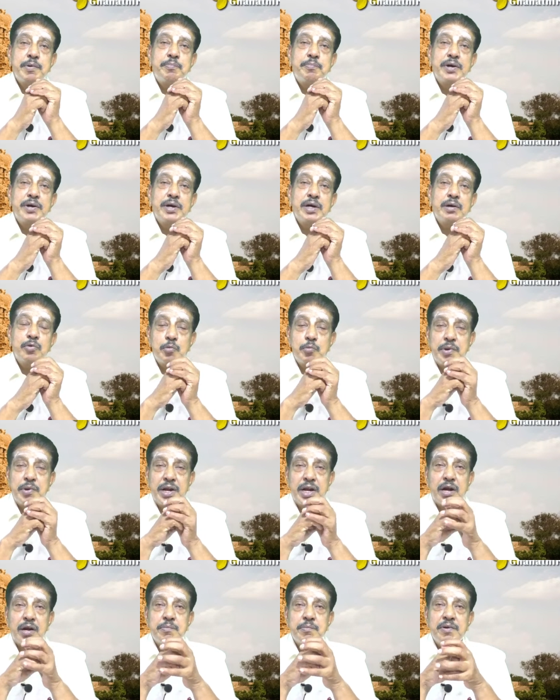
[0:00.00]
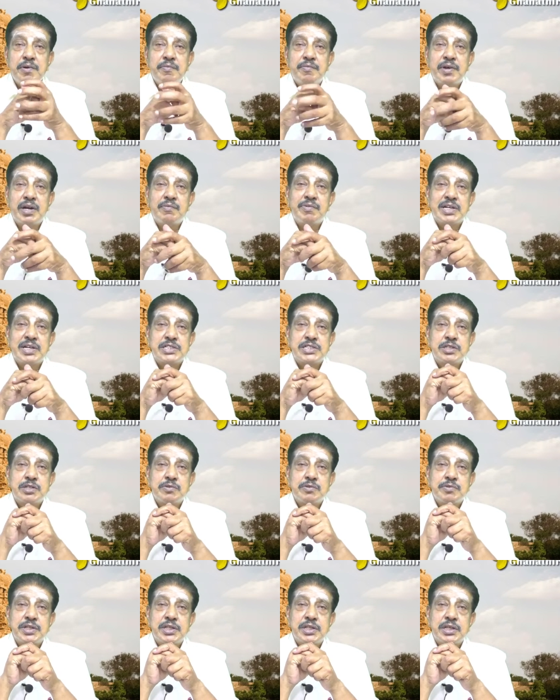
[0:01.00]
who may not be well versed
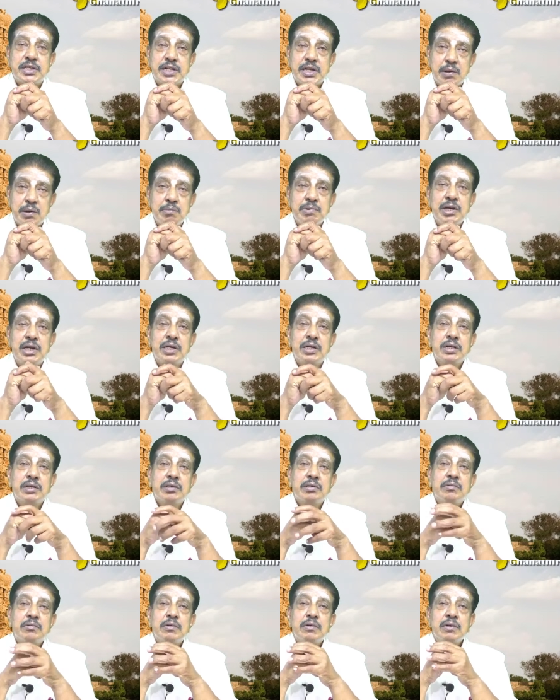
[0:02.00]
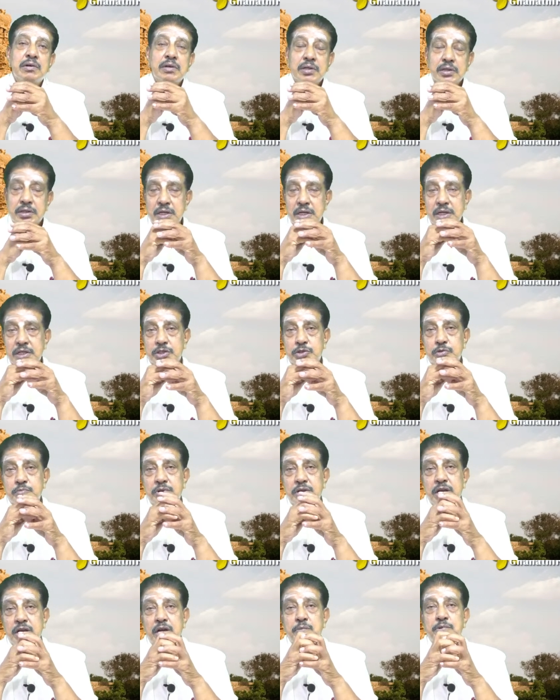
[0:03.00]
with the Tamil. They should
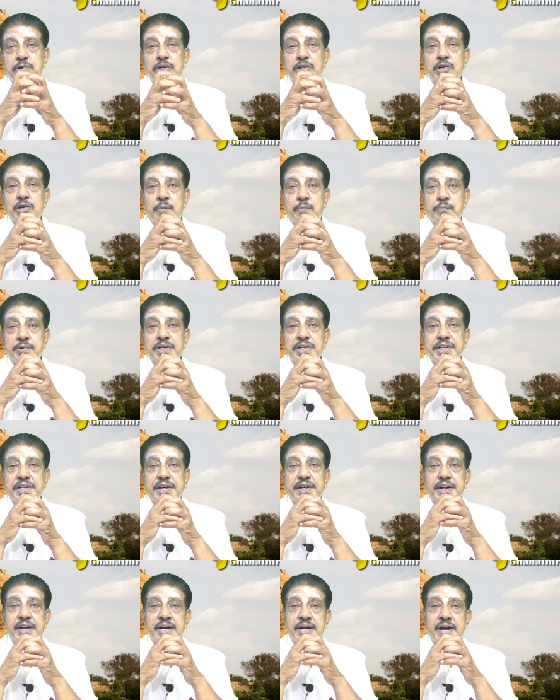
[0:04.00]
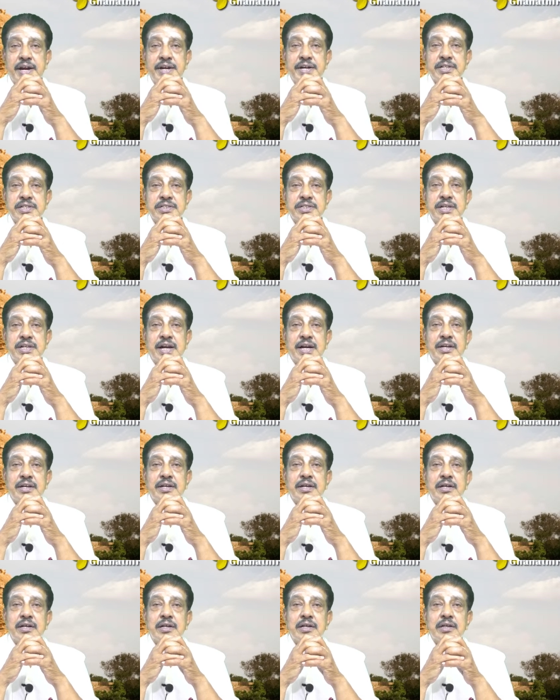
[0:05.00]
be able to appreciate and understand
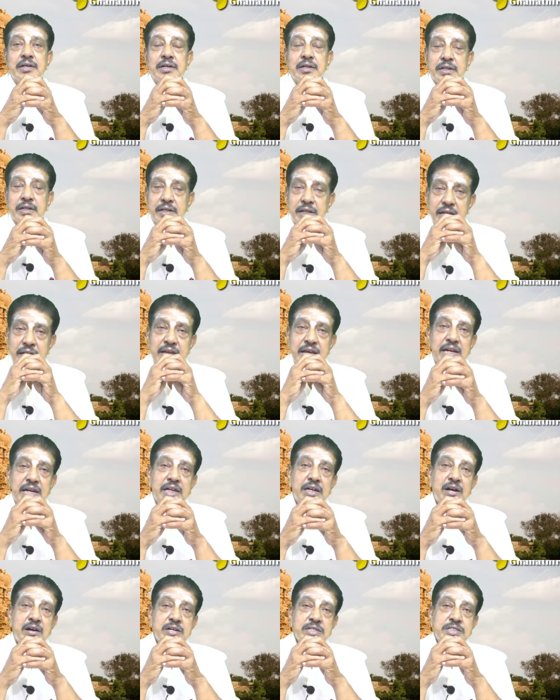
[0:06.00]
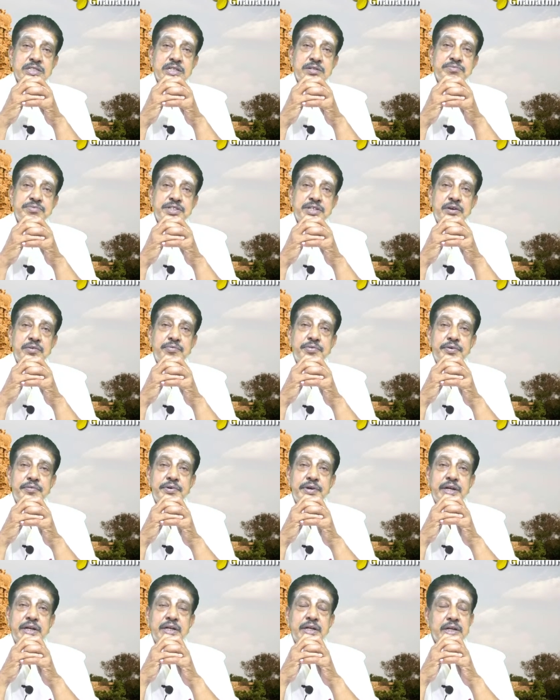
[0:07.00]
the real concepts of
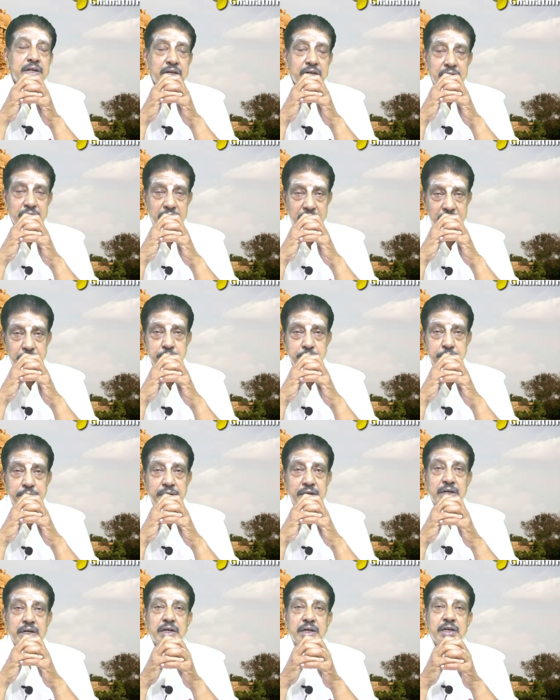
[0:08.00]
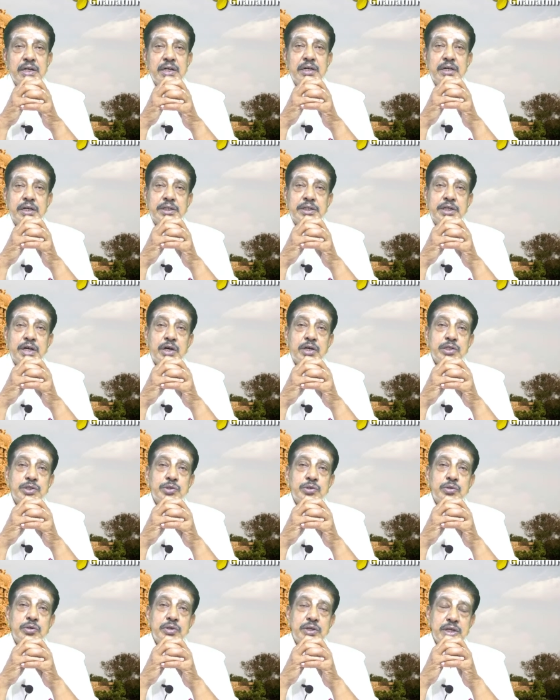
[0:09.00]
our temple and
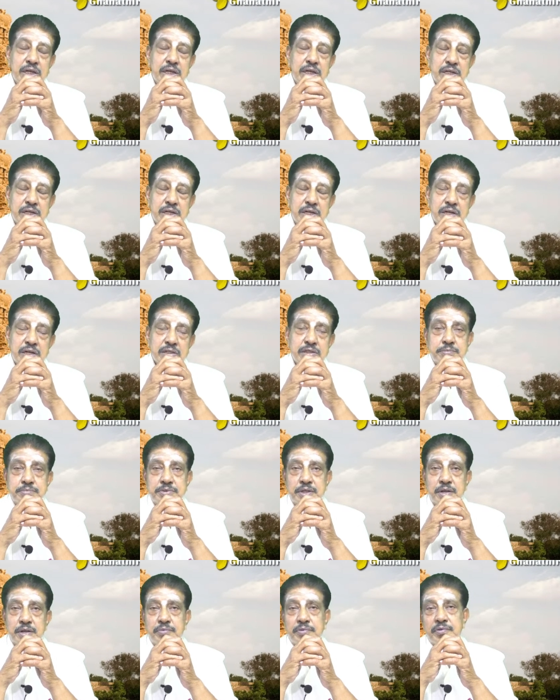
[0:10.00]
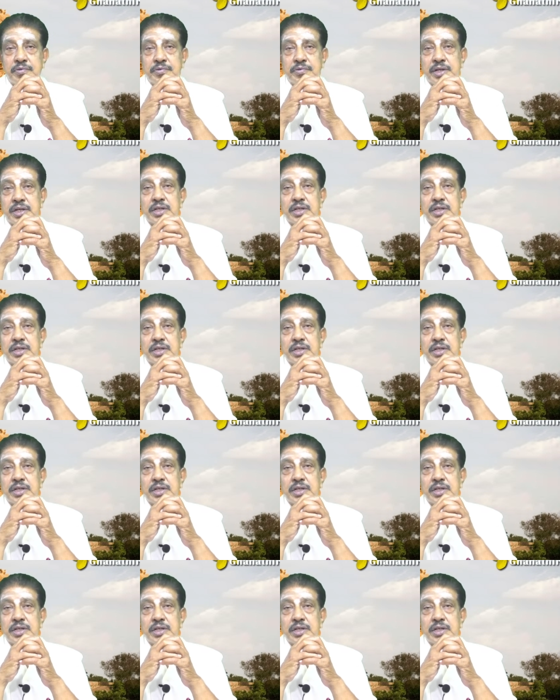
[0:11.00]
also real concepts of our